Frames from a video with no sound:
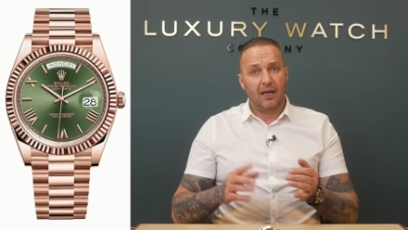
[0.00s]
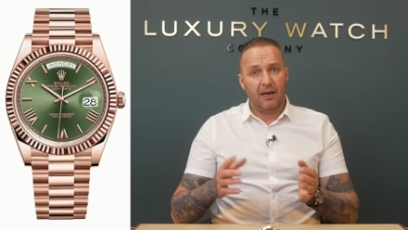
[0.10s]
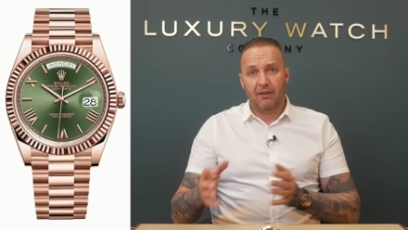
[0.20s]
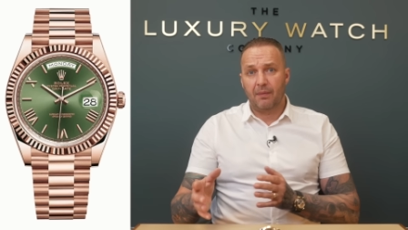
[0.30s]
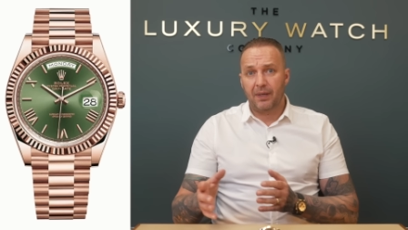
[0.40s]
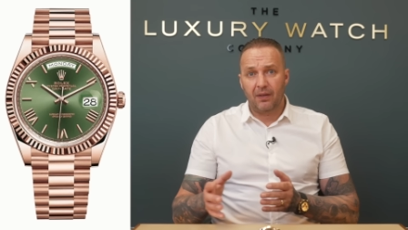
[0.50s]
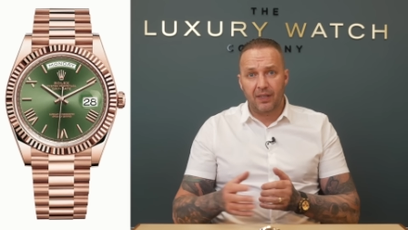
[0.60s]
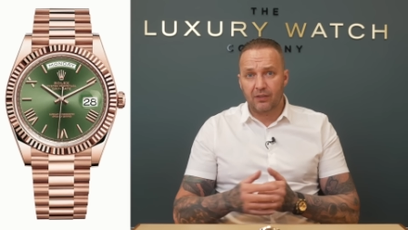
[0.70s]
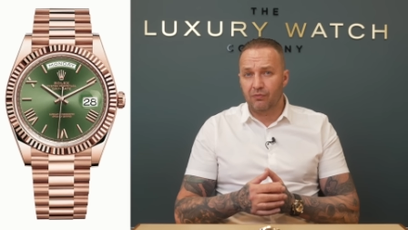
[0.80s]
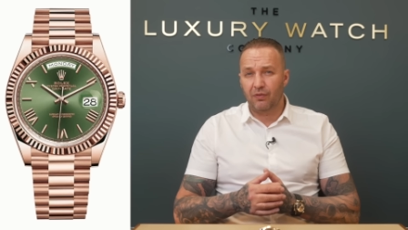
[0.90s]
RRP on
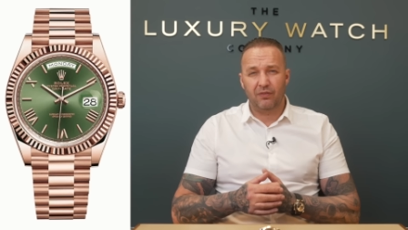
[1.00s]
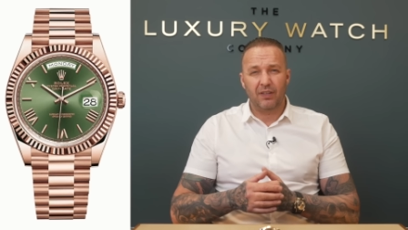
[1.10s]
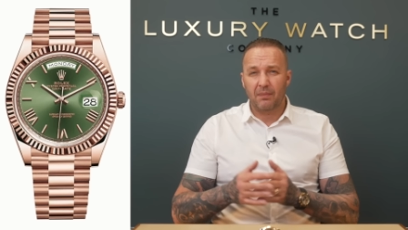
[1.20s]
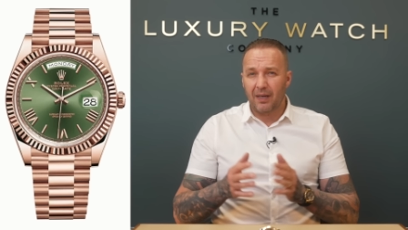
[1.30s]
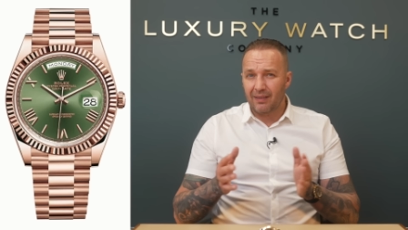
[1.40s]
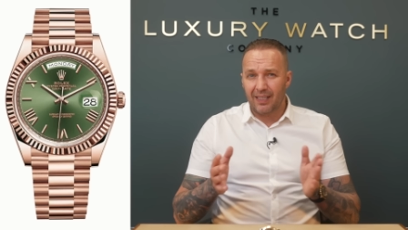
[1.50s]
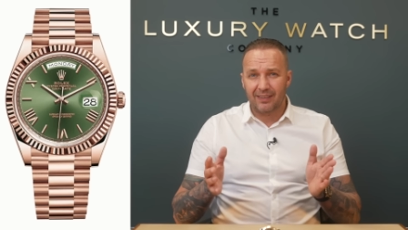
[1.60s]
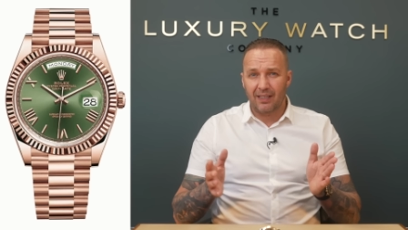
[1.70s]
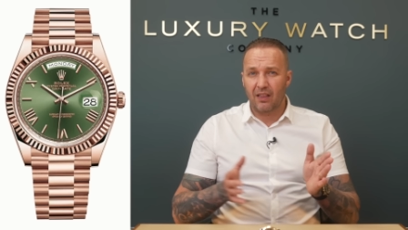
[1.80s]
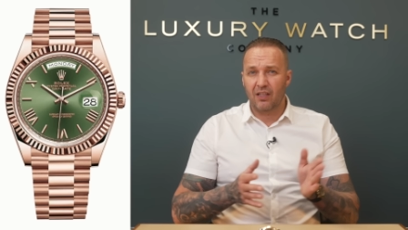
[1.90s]
that's roughly around about, let's
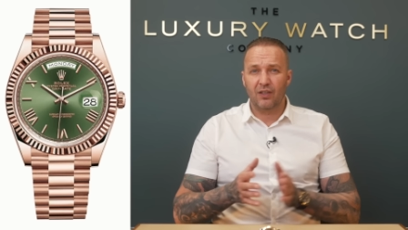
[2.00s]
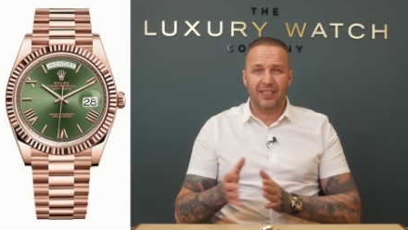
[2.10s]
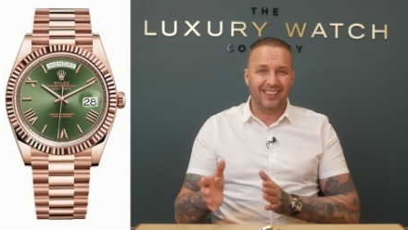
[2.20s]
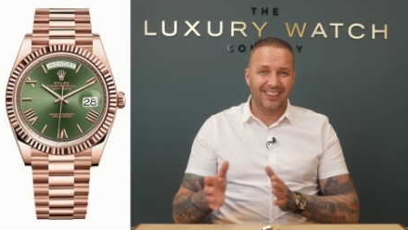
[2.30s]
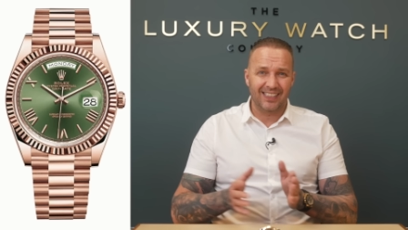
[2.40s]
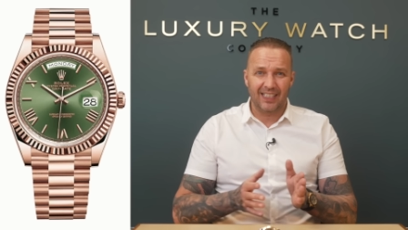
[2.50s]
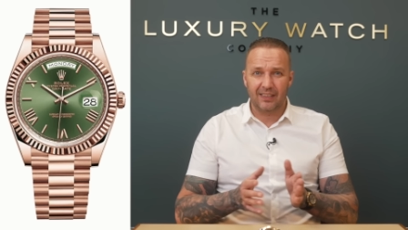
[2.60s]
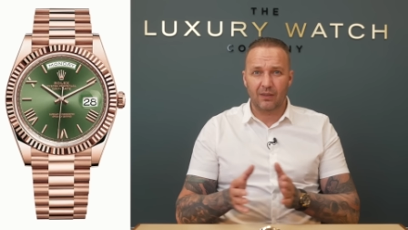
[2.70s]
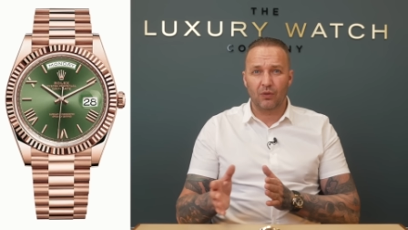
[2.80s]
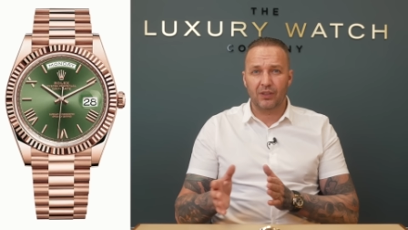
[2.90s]
say
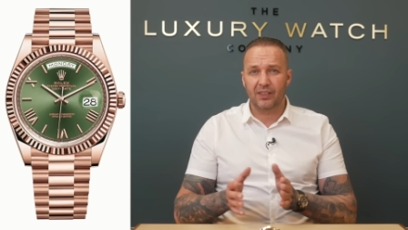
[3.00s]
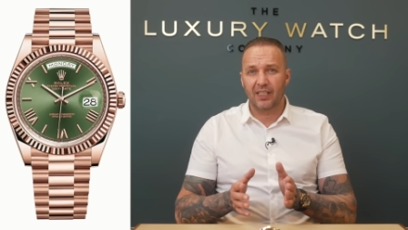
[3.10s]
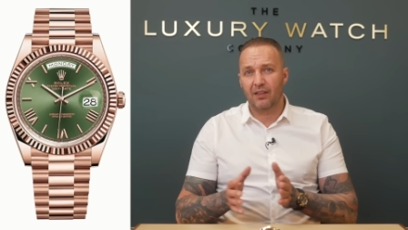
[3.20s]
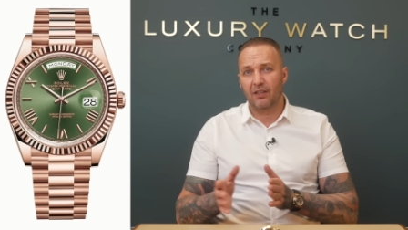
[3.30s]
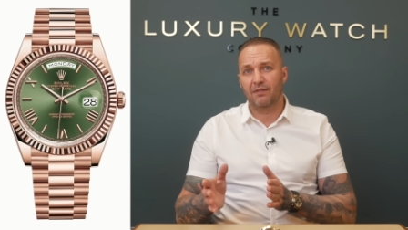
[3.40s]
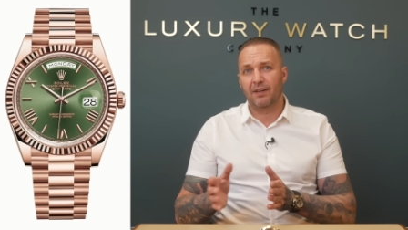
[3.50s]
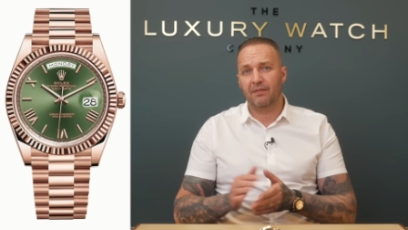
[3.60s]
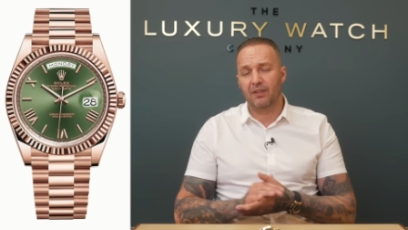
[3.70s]
36, I wanna say 35,